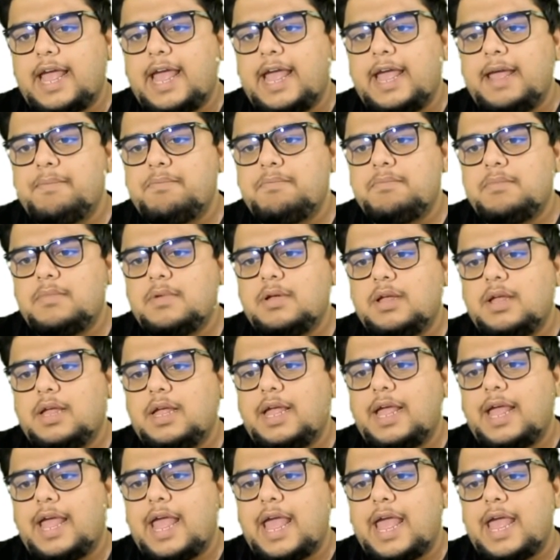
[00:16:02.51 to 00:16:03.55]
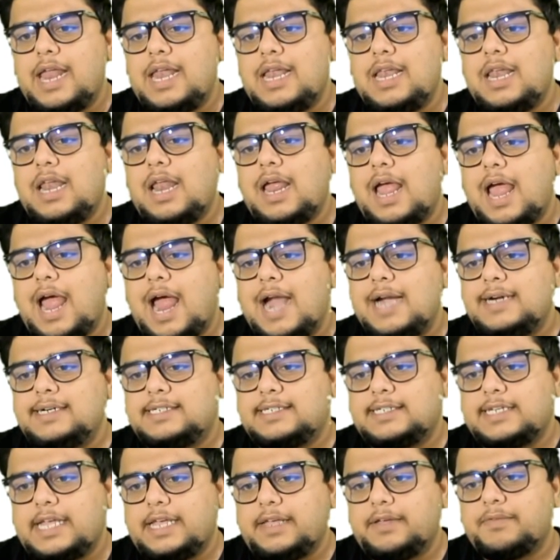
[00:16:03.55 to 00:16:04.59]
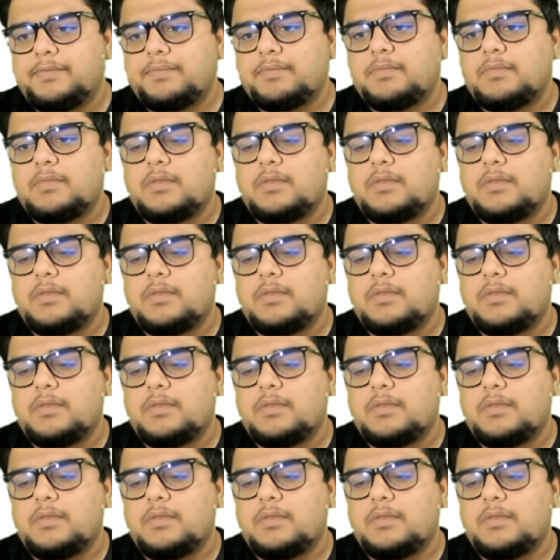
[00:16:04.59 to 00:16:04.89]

M, L and C.